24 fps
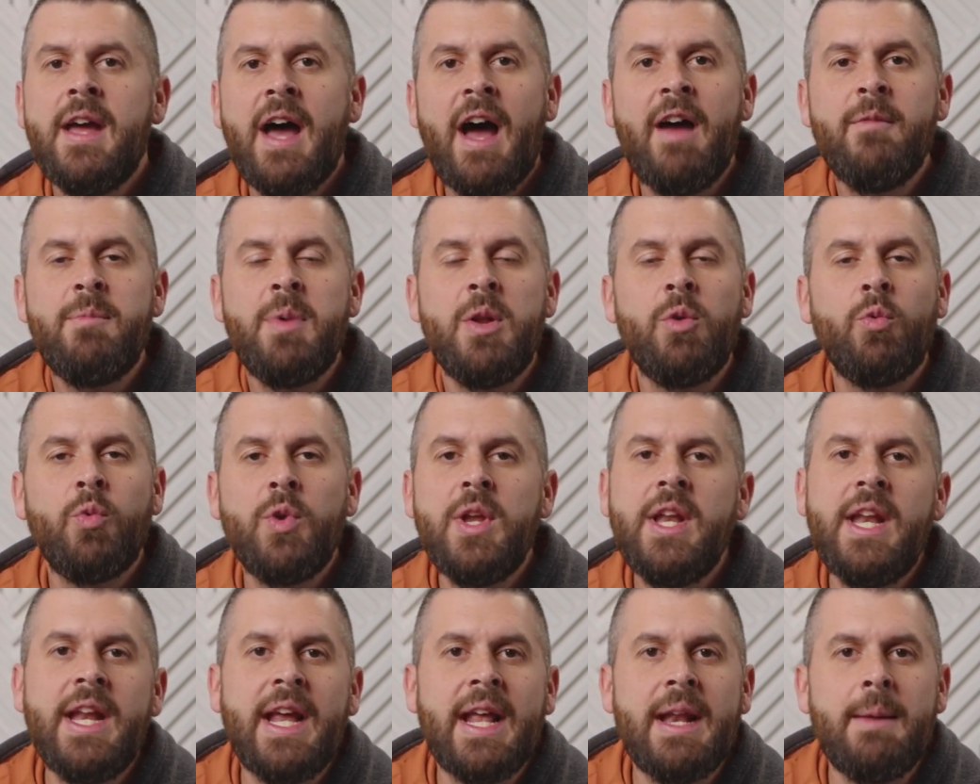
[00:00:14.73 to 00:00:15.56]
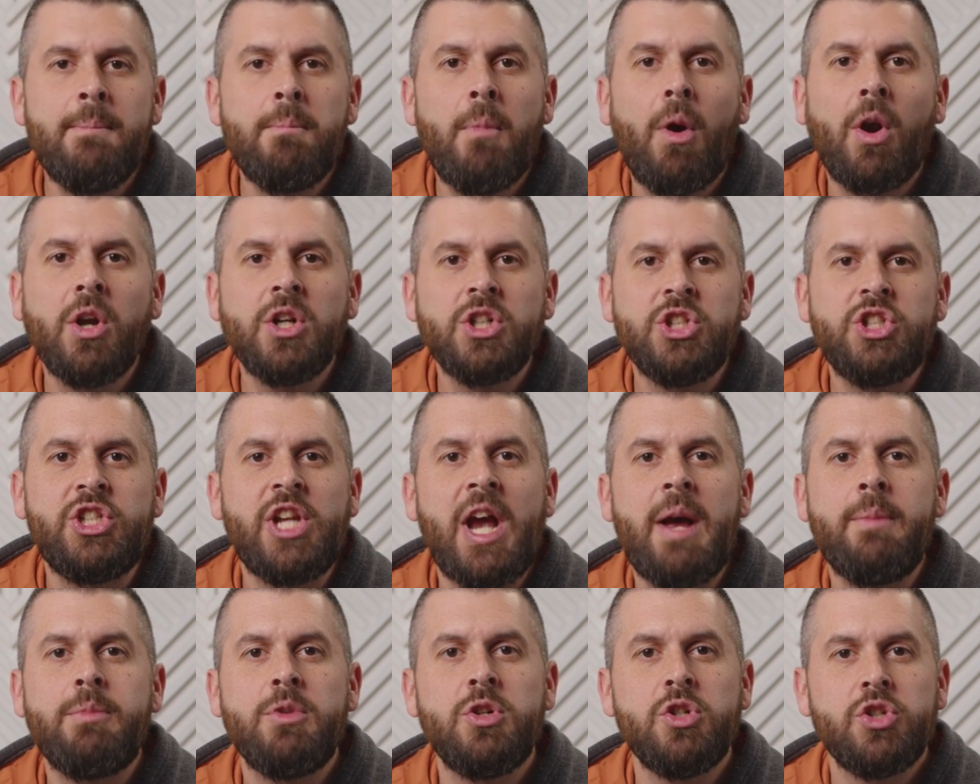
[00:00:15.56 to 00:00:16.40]
I've been reading it in Mark
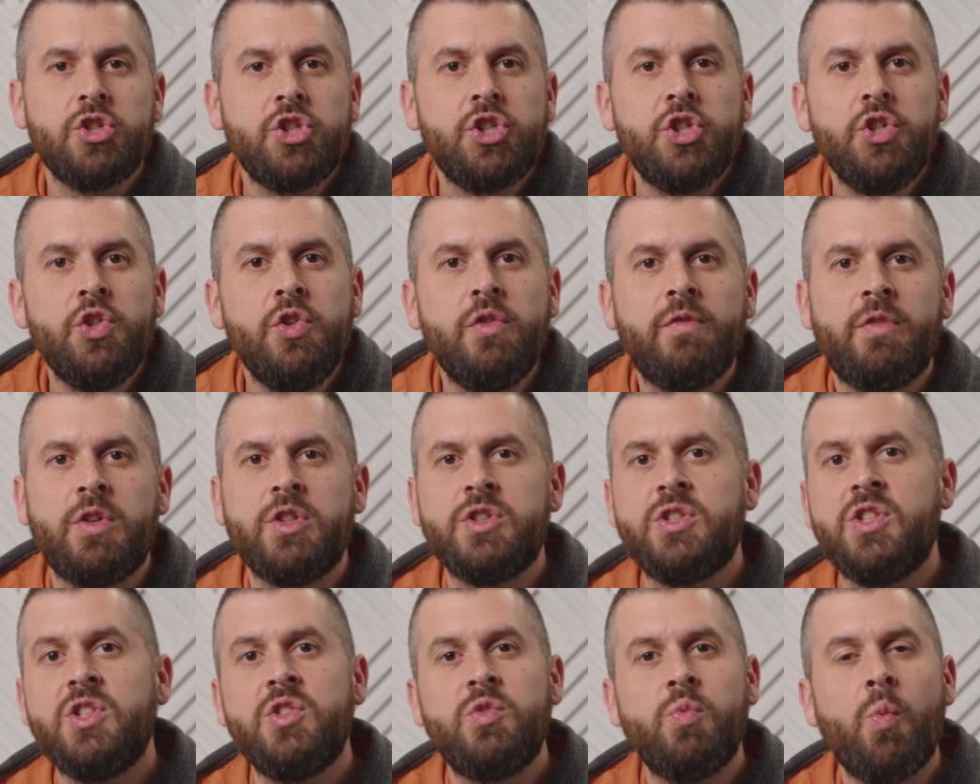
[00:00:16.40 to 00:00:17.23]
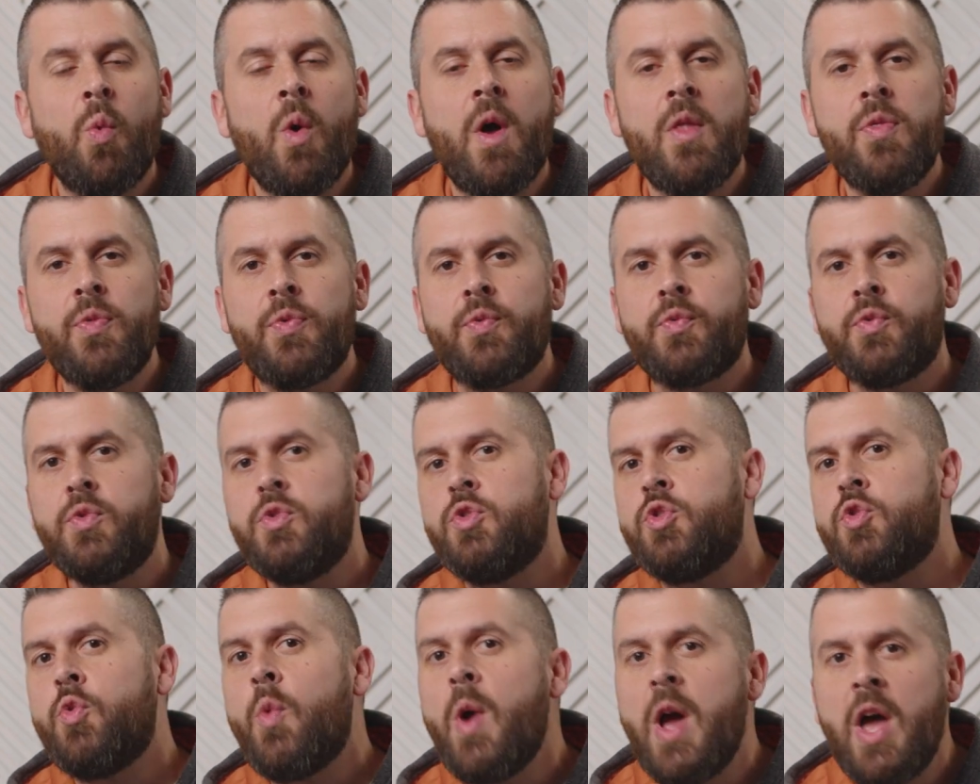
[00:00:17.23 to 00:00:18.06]
chapter 2, verses 1
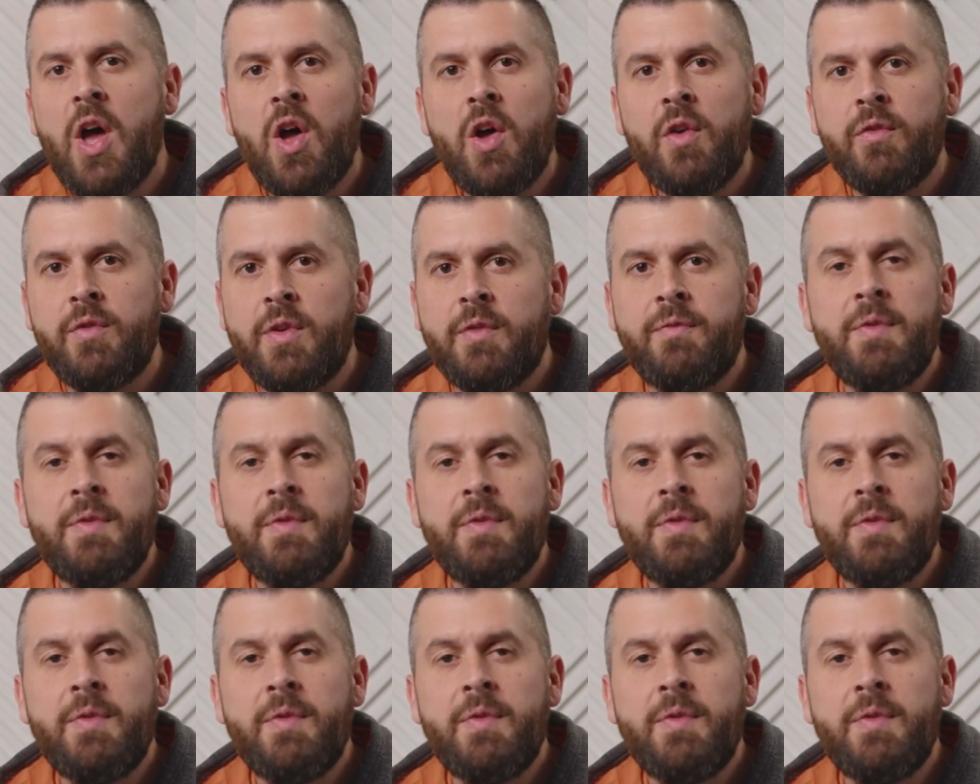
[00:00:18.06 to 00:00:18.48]
through 12.